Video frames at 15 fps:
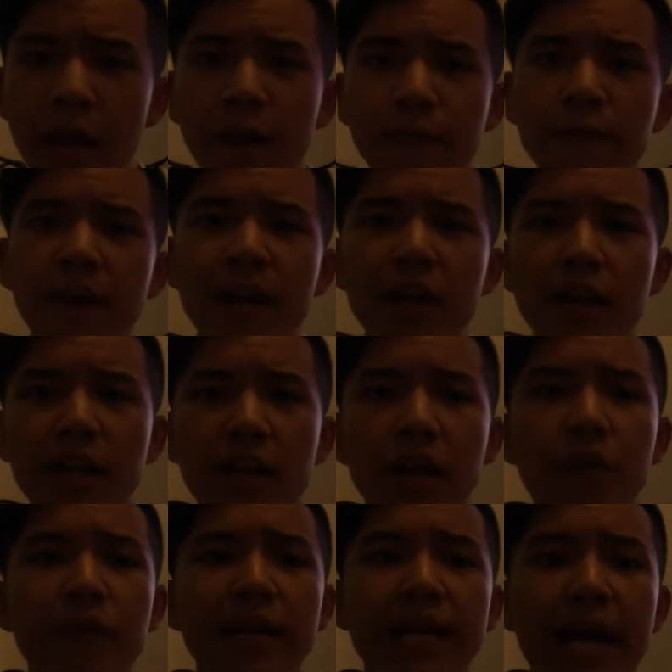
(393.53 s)
Finally,
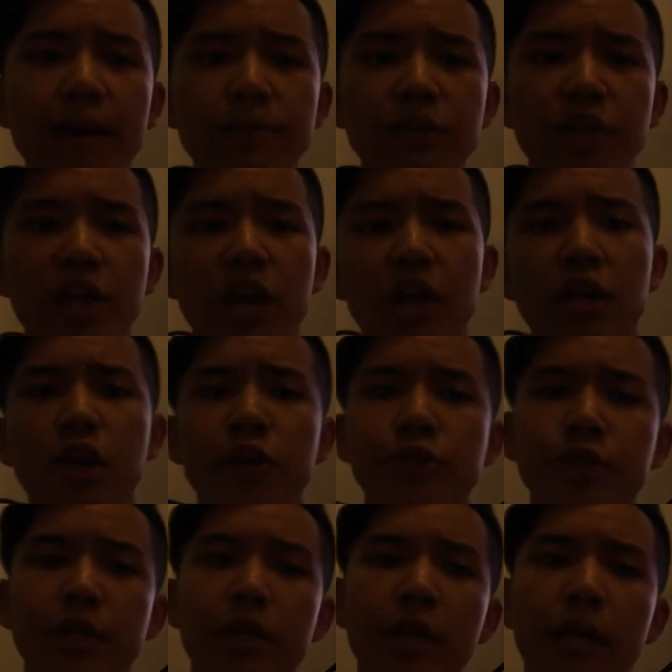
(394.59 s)
we come to the
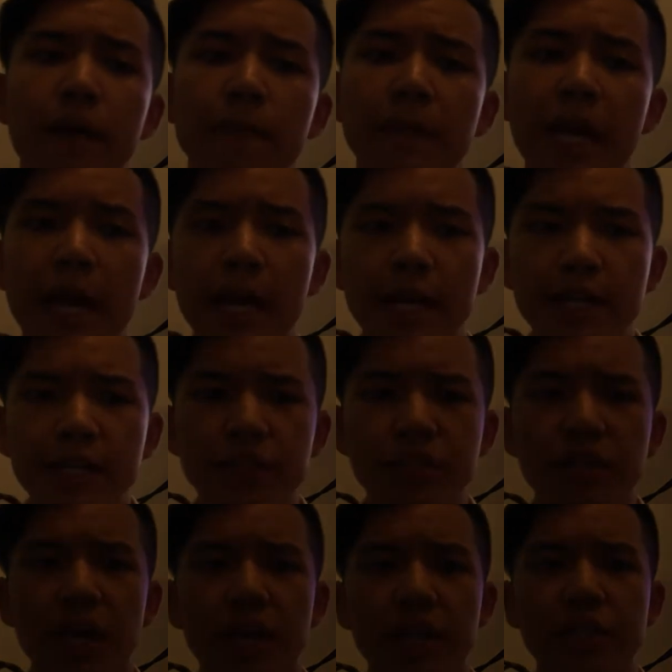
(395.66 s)
conclusion. This
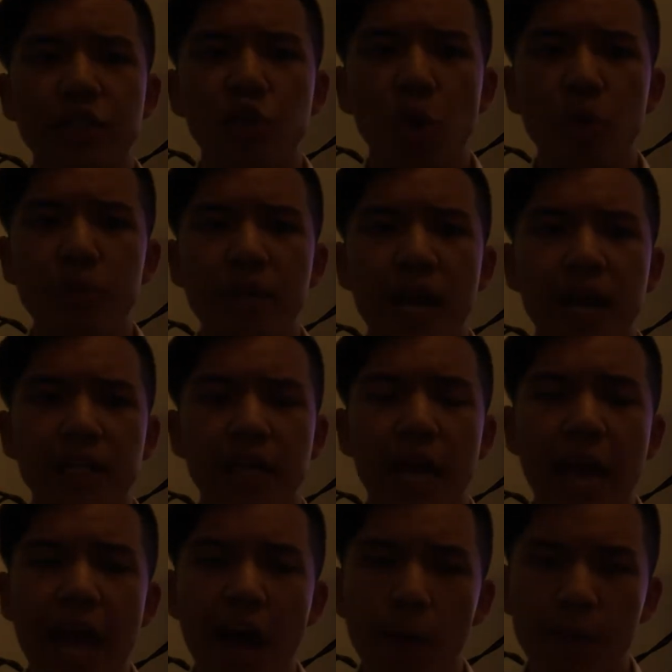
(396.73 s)
study showed that
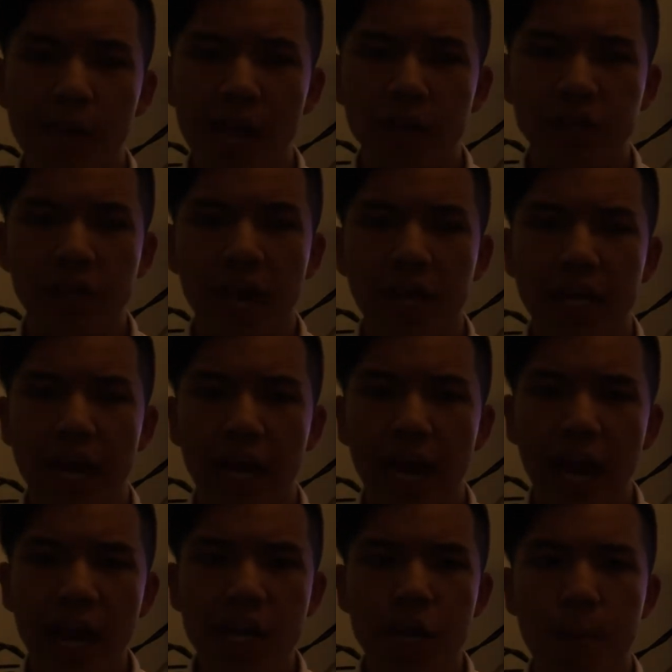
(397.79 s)
LP-LTA can
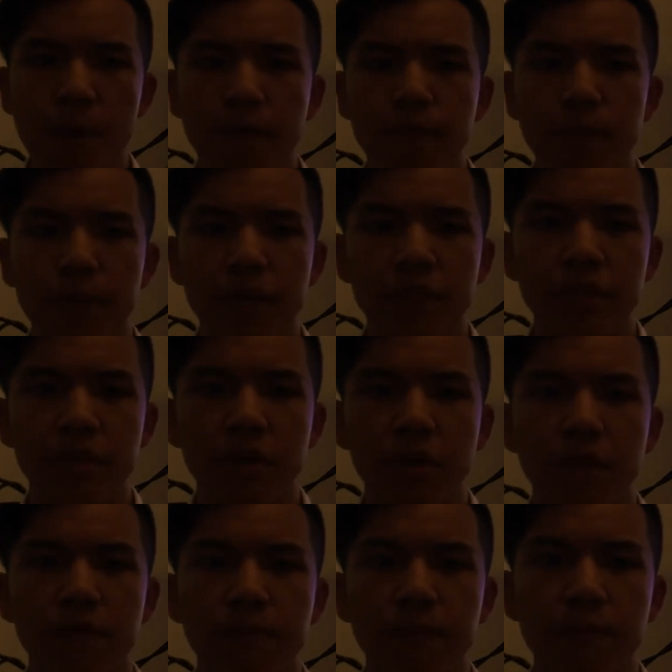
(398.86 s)
inhibit formation
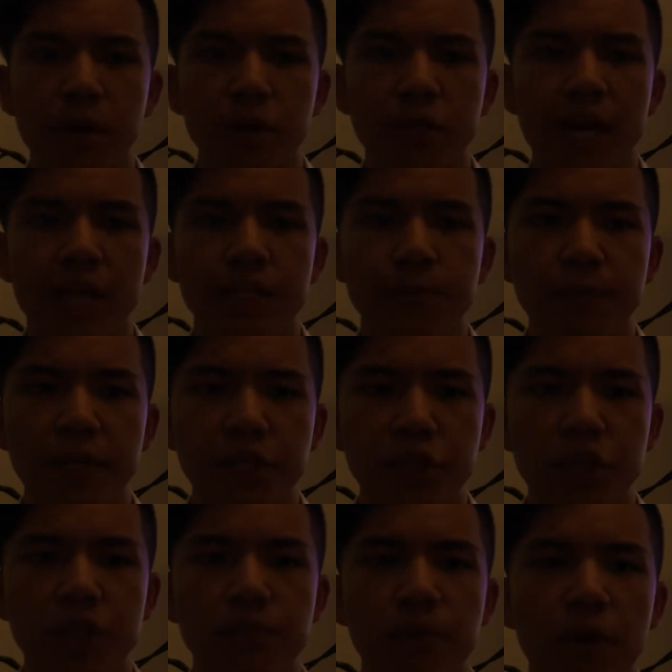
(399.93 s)
of
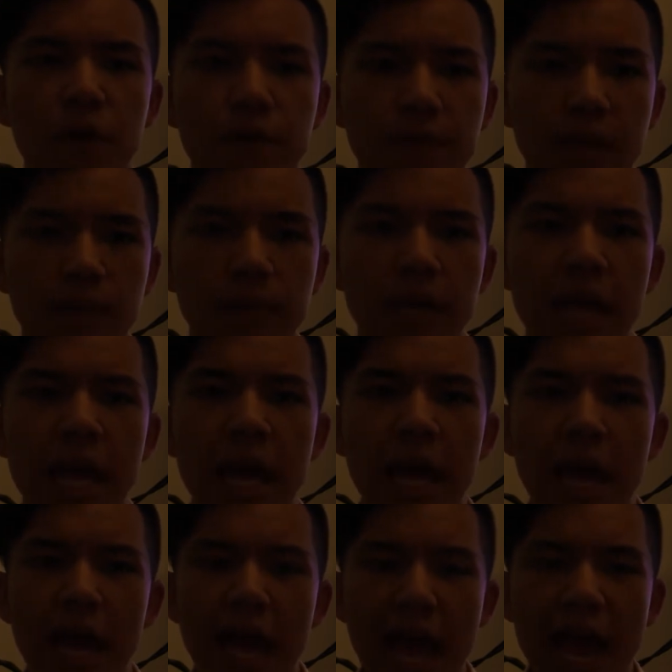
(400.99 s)
multi-species biofilm
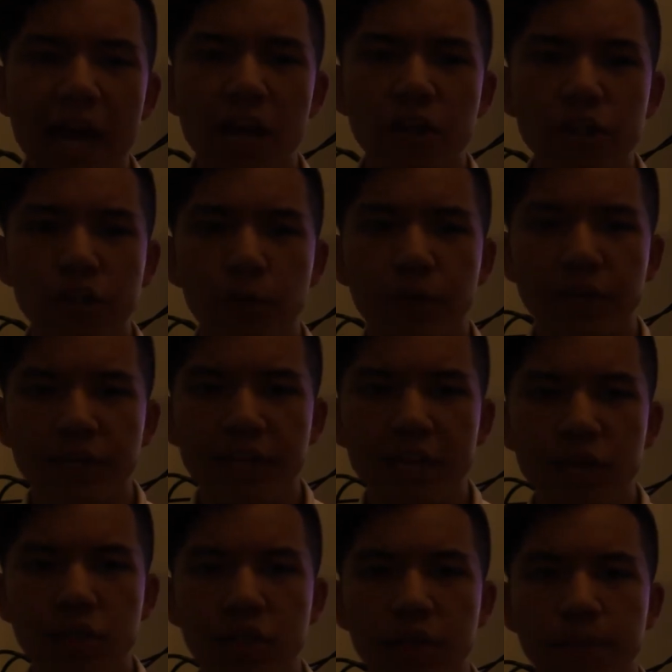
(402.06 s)
and also
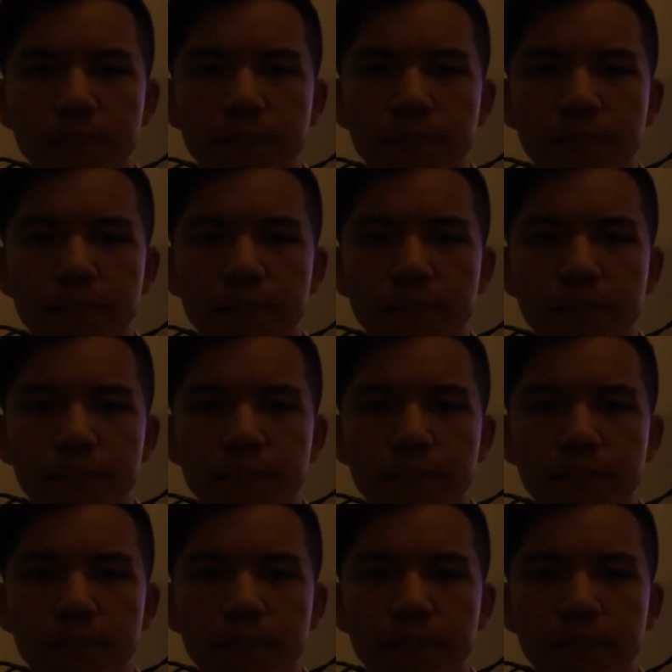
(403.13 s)
reduce the